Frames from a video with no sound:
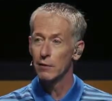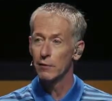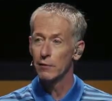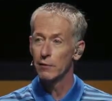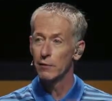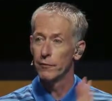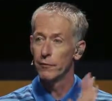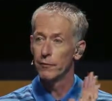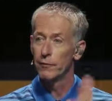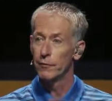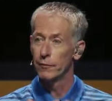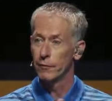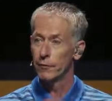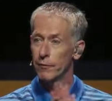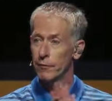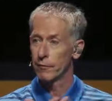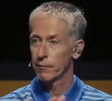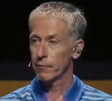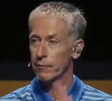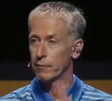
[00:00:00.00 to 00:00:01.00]

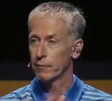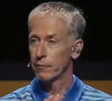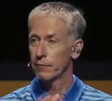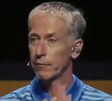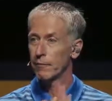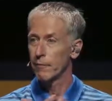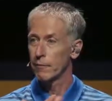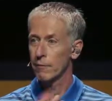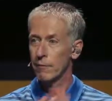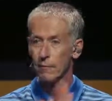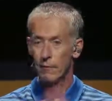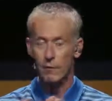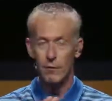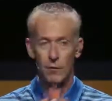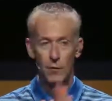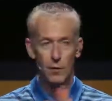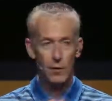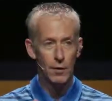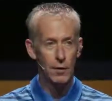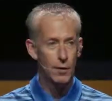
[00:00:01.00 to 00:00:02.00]

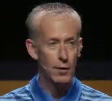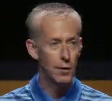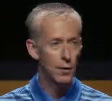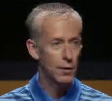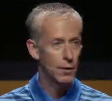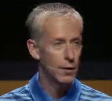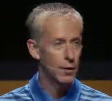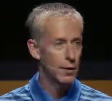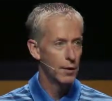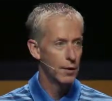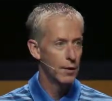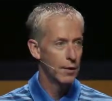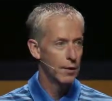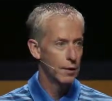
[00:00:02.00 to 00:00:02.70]
Nothing is said.